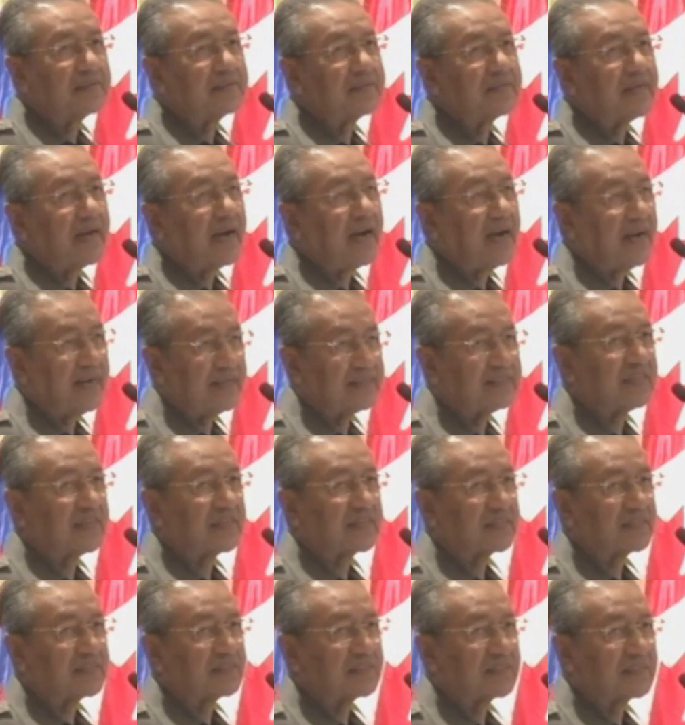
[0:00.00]

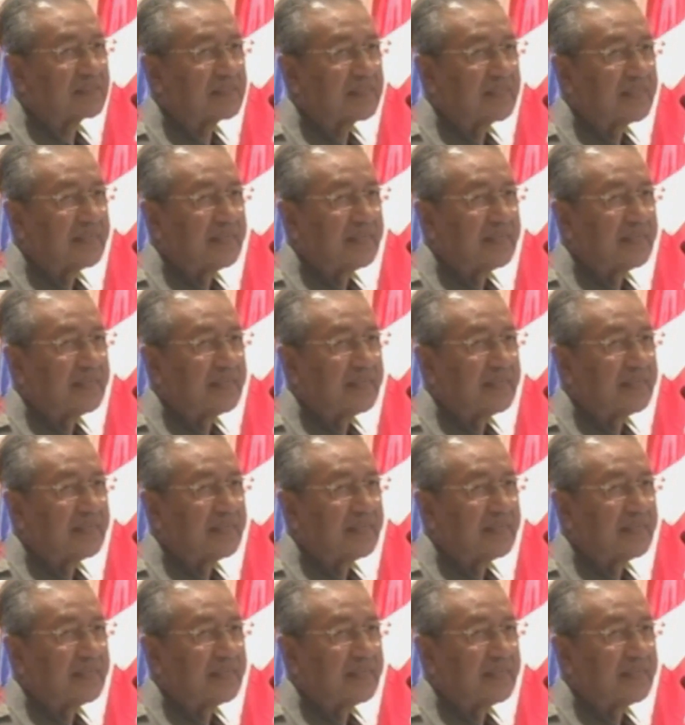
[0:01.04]
hijackers?